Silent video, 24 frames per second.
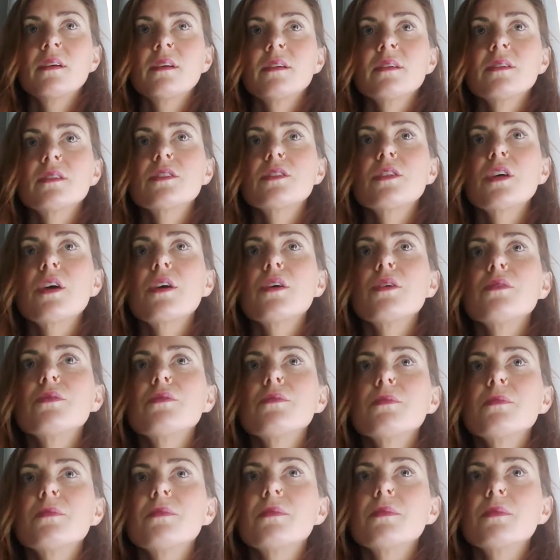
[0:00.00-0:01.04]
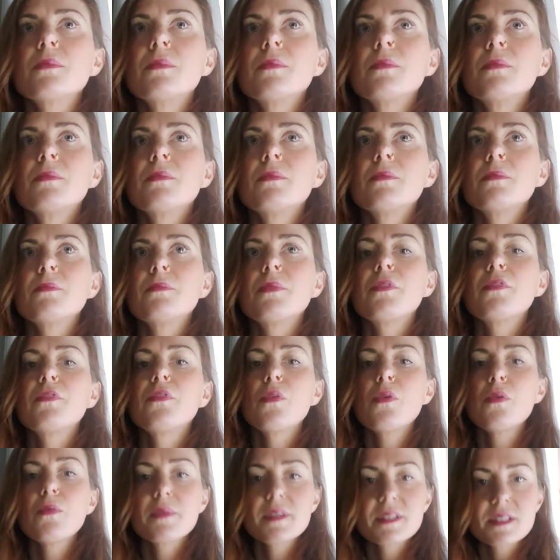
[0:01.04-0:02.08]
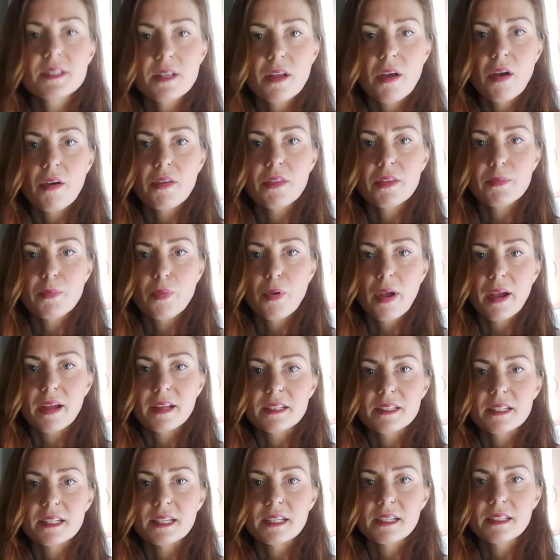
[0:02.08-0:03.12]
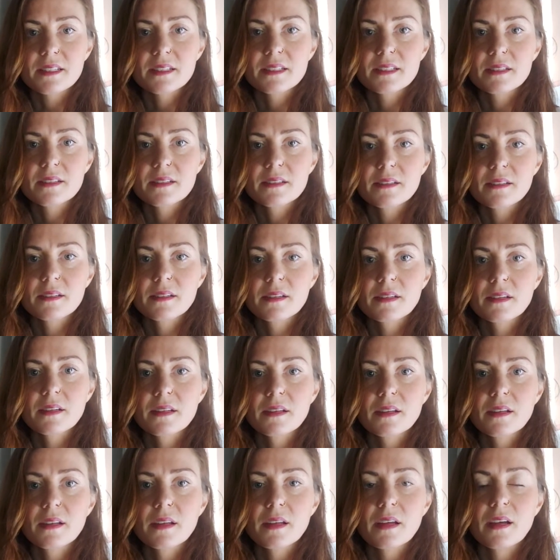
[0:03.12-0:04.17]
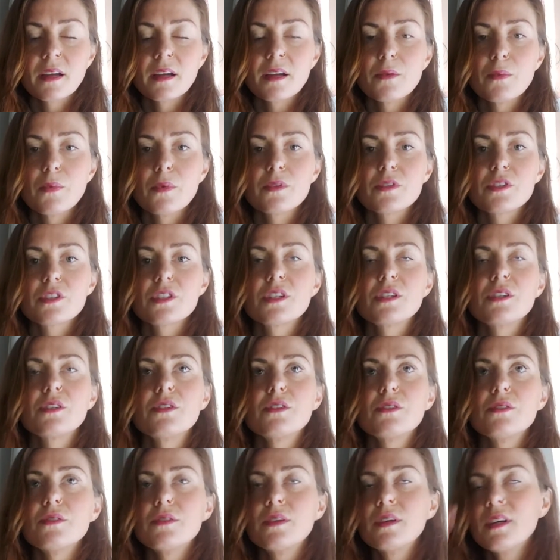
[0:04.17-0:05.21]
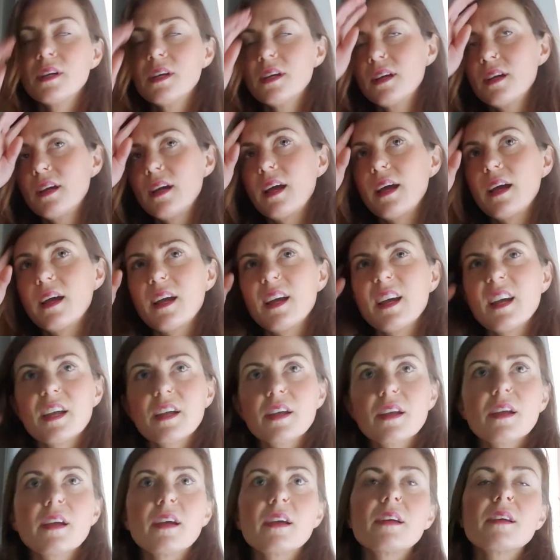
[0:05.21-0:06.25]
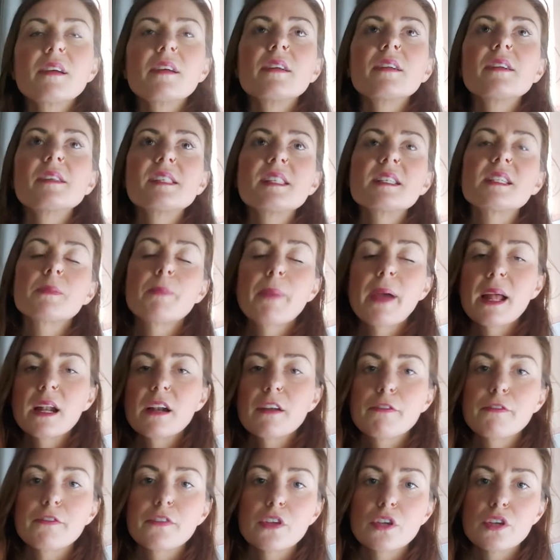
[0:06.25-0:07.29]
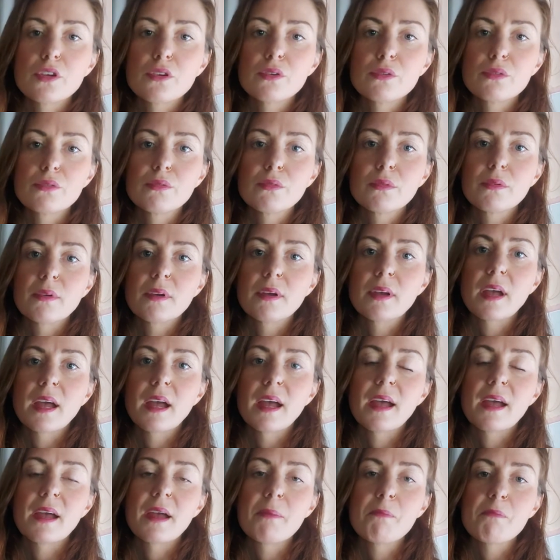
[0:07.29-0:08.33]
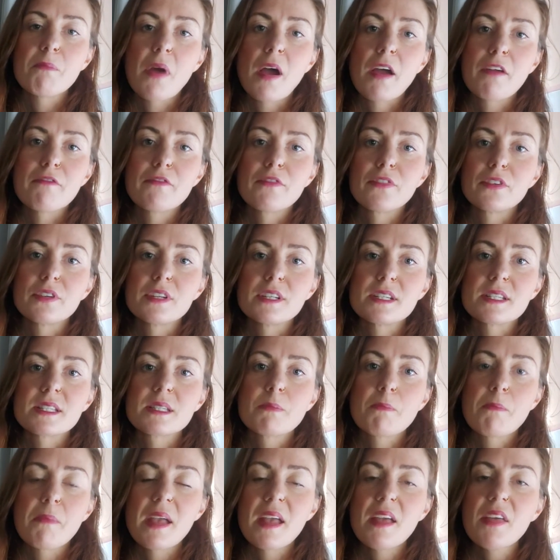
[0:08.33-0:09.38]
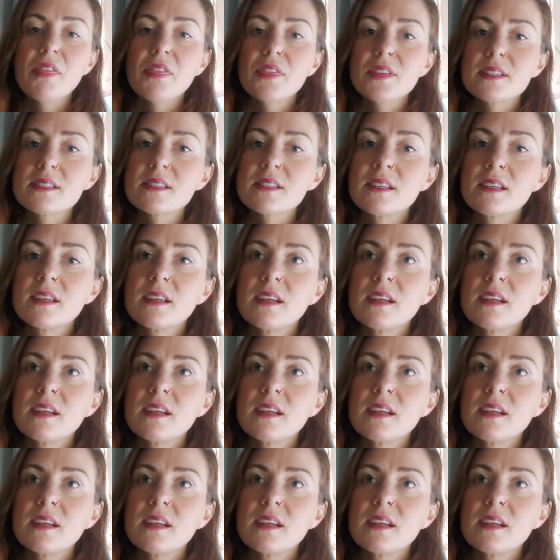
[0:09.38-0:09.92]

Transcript: So before we start the practice, I want to dispel a few mindfulness myths.